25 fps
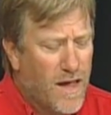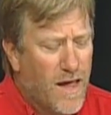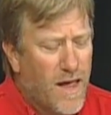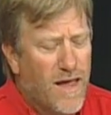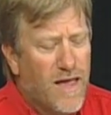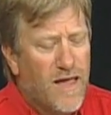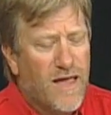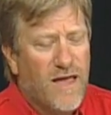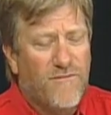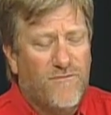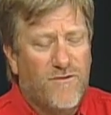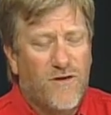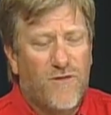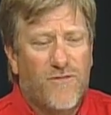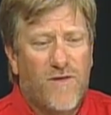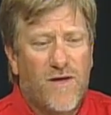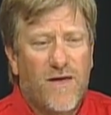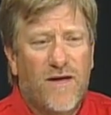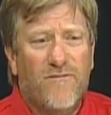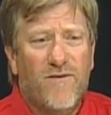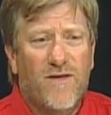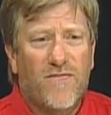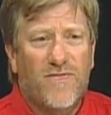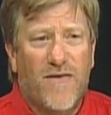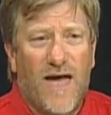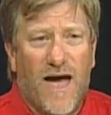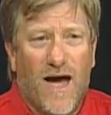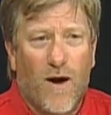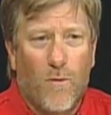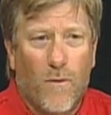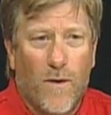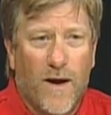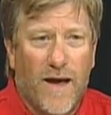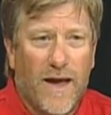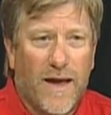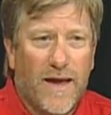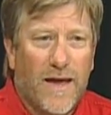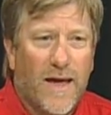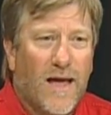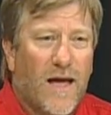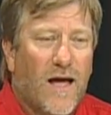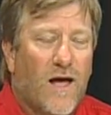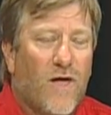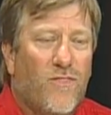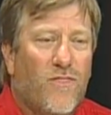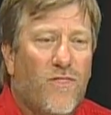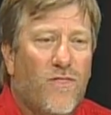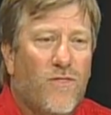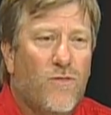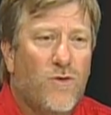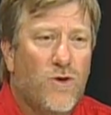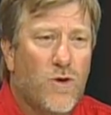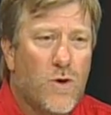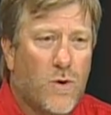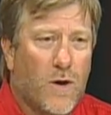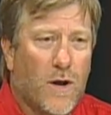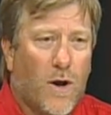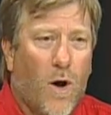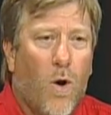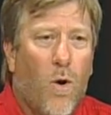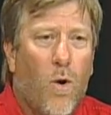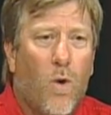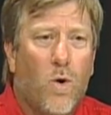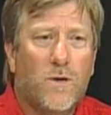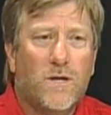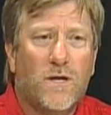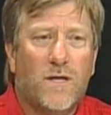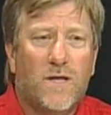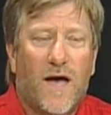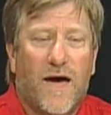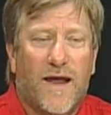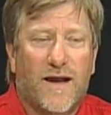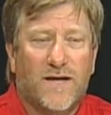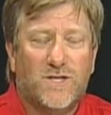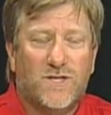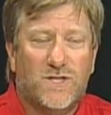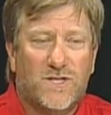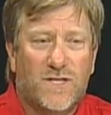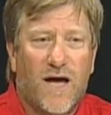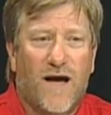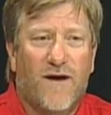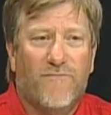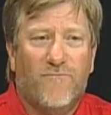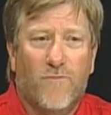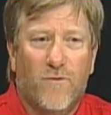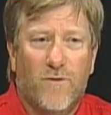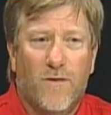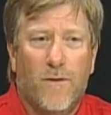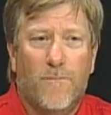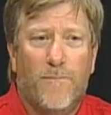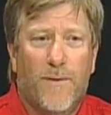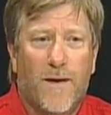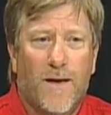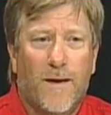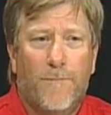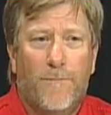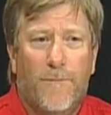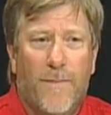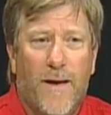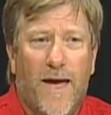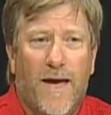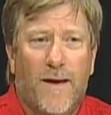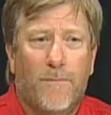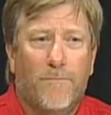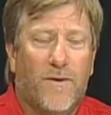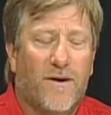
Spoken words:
If you think of it that way, you can hold a lot of stuff with a big bed,